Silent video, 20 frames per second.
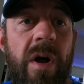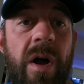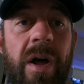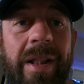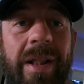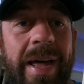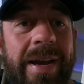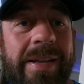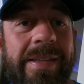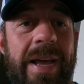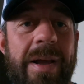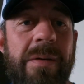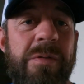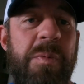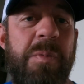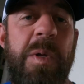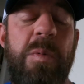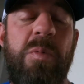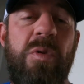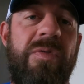on. A lot of times
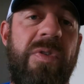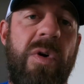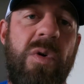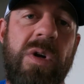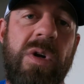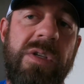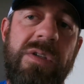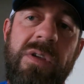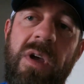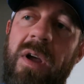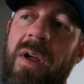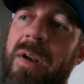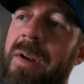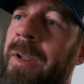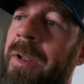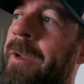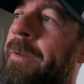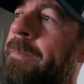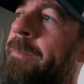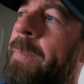people focus on,